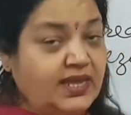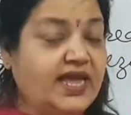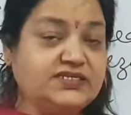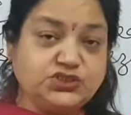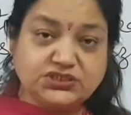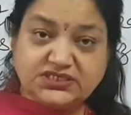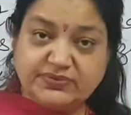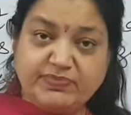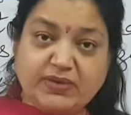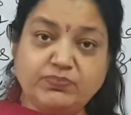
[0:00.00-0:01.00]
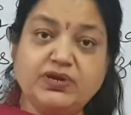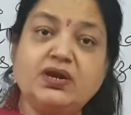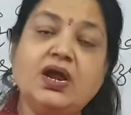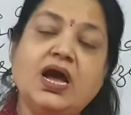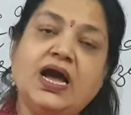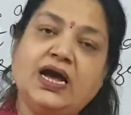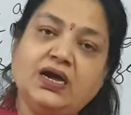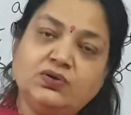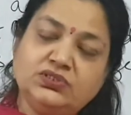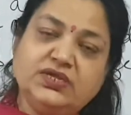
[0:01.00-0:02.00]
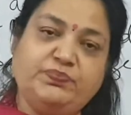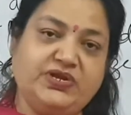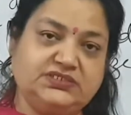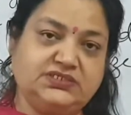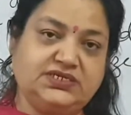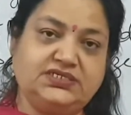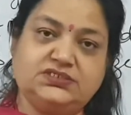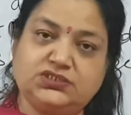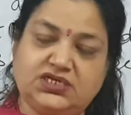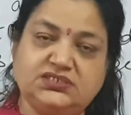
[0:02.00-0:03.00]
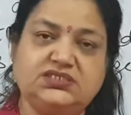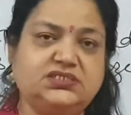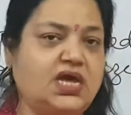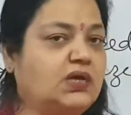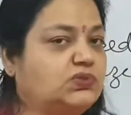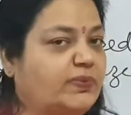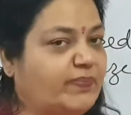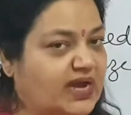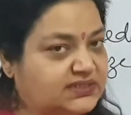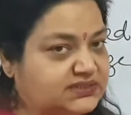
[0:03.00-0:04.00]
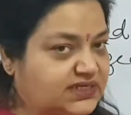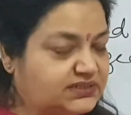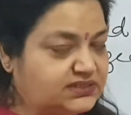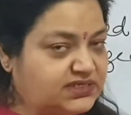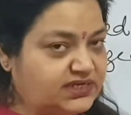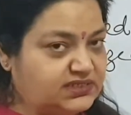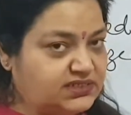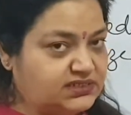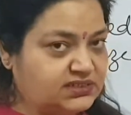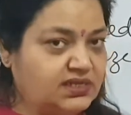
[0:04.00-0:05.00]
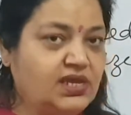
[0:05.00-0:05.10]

and just remember how the present tense changes, how the past tense changes,